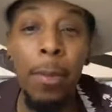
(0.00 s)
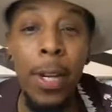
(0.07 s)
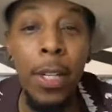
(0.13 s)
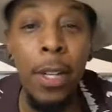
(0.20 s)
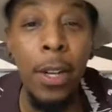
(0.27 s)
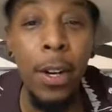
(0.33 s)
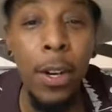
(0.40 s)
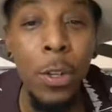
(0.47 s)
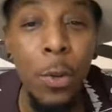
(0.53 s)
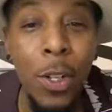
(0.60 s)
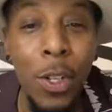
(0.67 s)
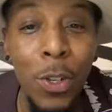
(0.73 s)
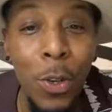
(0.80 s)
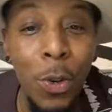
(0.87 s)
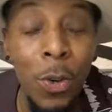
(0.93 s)
Blessed and cursed
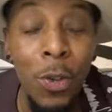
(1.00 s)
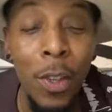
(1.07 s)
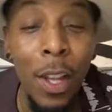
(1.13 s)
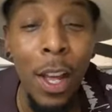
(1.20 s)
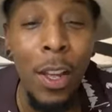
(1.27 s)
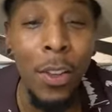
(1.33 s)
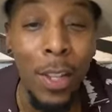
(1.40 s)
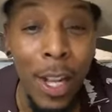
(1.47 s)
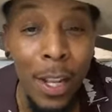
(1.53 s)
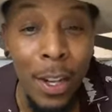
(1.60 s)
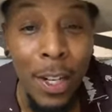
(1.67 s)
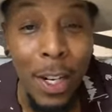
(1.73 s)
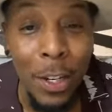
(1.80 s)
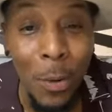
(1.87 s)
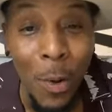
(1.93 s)
was the truth. Oh,
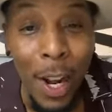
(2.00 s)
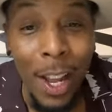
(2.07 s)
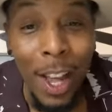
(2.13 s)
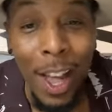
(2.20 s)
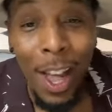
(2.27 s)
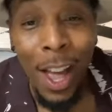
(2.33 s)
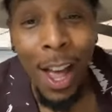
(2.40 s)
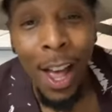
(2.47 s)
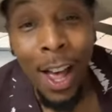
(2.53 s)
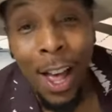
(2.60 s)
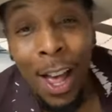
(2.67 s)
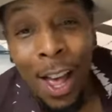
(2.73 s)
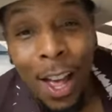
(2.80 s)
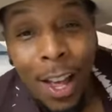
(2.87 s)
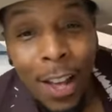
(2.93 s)
thank you, Desiree.
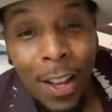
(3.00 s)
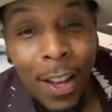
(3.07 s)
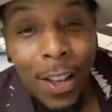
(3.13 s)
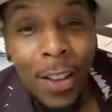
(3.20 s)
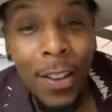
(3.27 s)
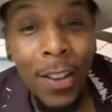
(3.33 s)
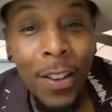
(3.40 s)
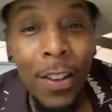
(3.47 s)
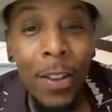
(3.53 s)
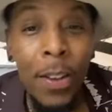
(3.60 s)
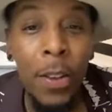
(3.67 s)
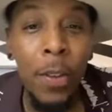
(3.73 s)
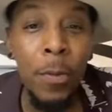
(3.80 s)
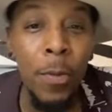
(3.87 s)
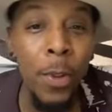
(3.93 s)
Ah,
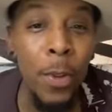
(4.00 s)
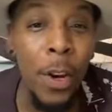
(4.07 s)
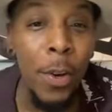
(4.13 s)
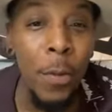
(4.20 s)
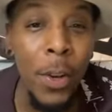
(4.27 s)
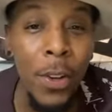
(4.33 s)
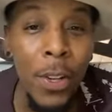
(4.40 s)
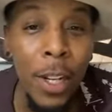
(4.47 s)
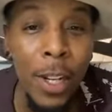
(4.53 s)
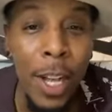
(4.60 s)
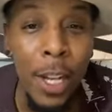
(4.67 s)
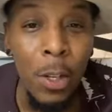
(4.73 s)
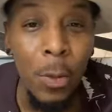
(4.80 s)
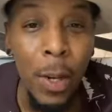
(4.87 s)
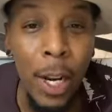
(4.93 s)
you are real,
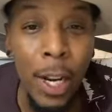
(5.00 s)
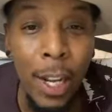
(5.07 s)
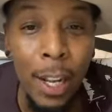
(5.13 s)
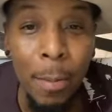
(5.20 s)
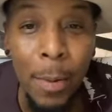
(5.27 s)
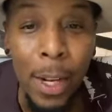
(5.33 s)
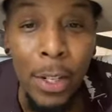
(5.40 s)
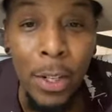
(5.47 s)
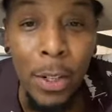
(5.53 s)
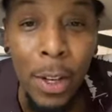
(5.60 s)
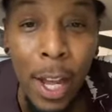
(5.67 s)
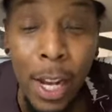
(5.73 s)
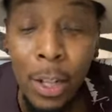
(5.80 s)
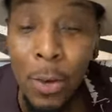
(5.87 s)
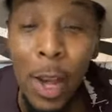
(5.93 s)
and that's what I like about
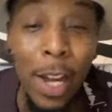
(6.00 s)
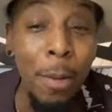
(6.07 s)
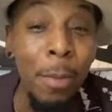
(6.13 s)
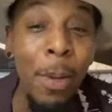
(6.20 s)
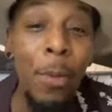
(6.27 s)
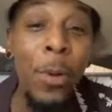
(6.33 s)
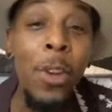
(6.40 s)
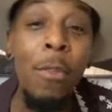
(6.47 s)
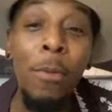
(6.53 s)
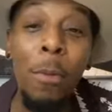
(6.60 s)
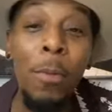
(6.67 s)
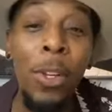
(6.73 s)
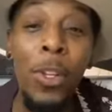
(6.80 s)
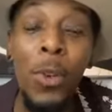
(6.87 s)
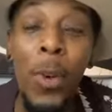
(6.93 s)
you. I try to be real. I'm
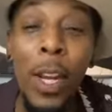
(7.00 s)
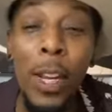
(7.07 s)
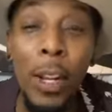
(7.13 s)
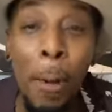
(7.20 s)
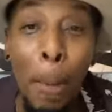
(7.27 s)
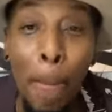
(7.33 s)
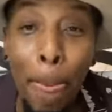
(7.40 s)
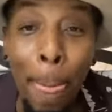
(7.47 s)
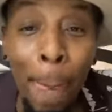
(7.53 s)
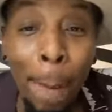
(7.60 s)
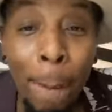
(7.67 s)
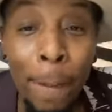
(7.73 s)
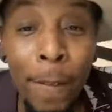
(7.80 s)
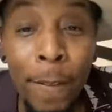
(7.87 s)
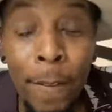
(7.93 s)
from Detroit,
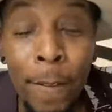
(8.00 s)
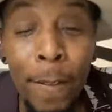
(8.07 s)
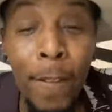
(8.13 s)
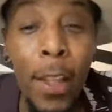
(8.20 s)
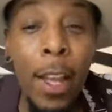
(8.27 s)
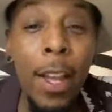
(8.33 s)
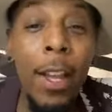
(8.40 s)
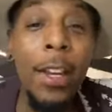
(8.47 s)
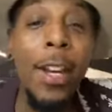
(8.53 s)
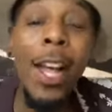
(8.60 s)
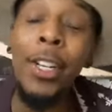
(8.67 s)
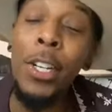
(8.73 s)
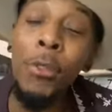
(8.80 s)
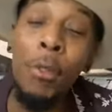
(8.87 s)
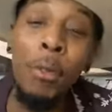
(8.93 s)
and
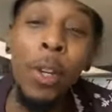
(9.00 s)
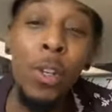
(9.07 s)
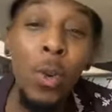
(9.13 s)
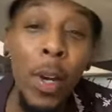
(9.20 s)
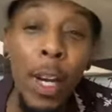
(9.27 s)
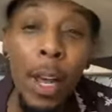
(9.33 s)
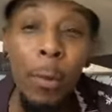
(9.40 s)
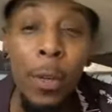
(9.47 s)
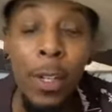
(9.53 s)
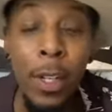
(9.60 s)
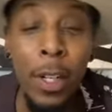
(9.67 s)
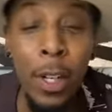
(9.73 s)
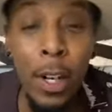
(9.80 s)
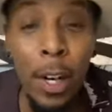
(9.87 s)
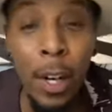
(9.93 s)
not just from Detroit. I
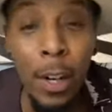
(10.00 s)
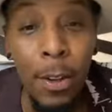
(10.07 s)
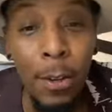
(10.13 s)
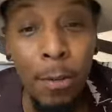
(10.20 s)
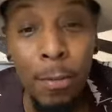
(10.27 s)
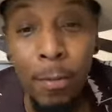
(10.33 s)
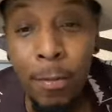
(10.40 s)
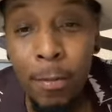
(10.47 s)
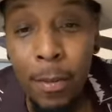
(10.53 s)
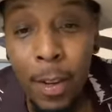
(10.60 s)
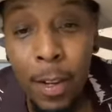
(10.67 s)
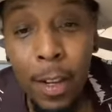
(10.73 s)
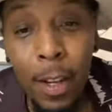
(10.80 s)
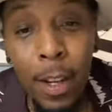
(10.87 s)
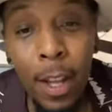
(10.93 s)
was, you know,
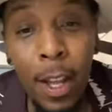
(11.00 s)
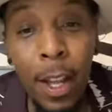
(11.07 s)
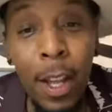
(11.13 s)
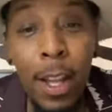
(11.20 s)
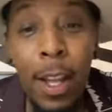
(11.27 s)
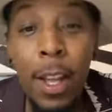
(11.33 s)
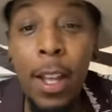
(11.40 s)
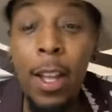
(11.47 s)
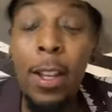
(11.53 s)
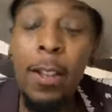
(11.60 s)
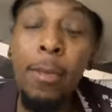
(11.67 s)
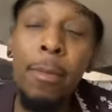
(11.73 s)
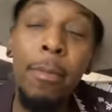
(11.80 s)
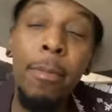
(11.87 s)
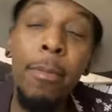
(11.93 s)

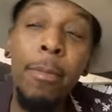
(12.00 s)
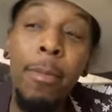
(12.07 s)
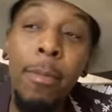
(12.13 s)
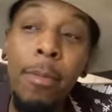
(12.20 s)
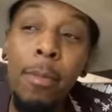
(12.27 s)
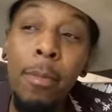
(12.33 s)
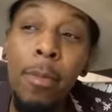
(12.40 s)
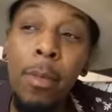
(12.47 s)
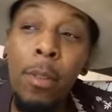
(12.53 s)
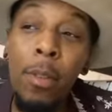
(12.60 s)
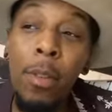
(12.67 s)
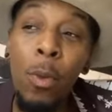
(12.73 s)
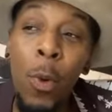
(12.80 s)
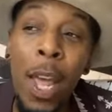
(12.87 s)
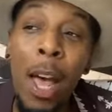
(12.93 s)
uh,
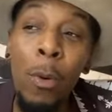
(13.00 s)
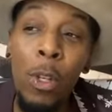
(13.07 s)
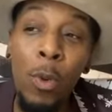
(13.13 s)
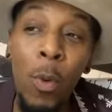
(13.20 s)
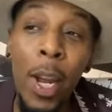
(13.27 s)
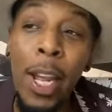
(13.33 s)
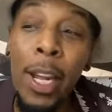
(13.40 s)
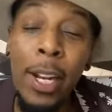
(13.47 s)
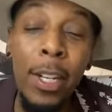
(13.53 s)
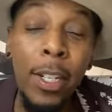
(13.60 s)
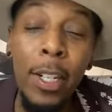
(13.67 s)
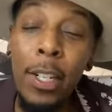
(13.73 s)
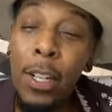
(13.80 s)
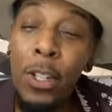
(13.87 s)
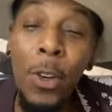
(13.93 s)
the way I was
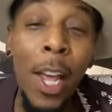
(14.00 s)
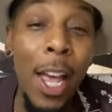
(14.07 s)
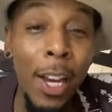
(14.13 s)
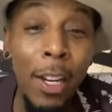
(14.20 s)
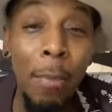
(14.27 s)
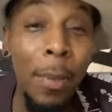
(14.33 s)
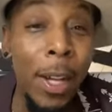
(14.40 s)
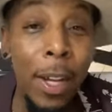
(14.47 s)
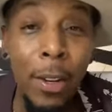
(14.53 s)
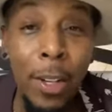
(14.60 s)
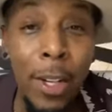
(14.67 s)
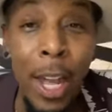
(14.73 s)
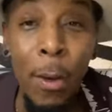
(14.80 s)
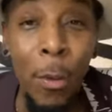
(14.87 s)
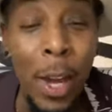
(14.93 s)
raised is that you had to
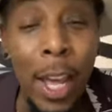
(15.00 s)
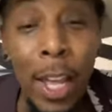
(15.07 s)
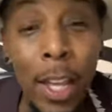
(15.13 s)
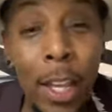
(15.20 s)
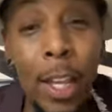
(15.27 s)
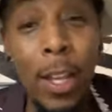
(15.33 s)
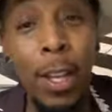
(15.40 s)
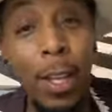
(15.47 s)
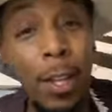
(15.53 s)
be that way.